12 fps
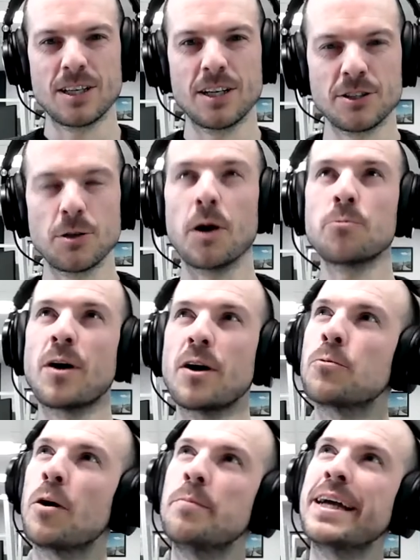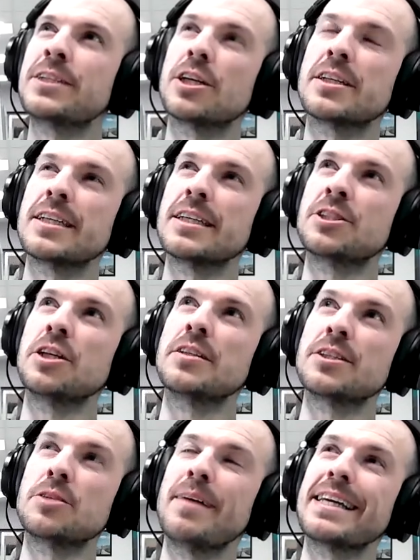So, um, what, what um, made you did you
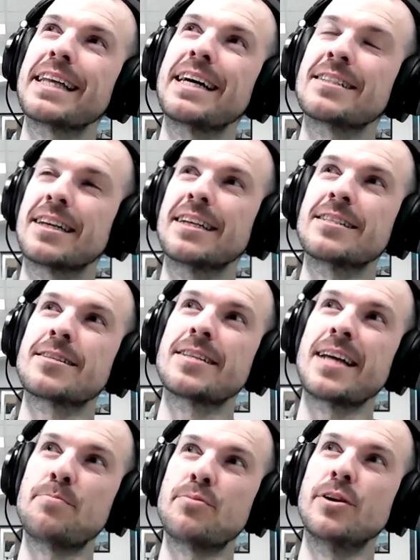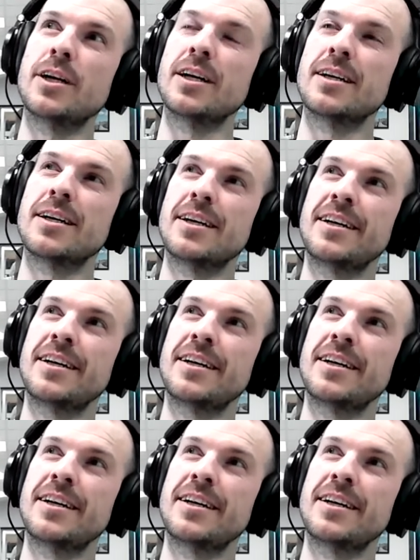did you make that as like a separate